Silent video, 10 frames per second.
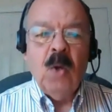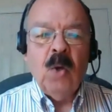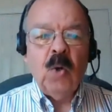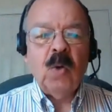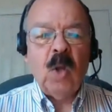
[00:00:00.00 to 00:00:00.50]

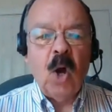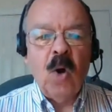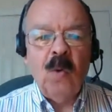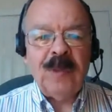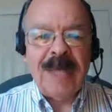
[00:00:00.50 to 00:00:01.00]
Google
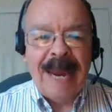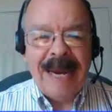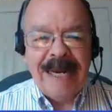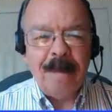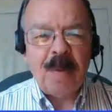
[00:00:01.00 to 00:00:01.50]
owns
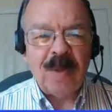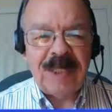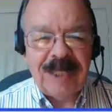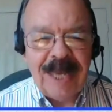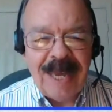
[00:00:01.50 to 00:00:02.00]

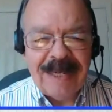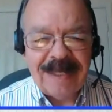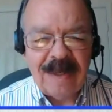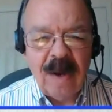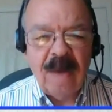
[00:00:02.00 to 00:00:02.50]
80%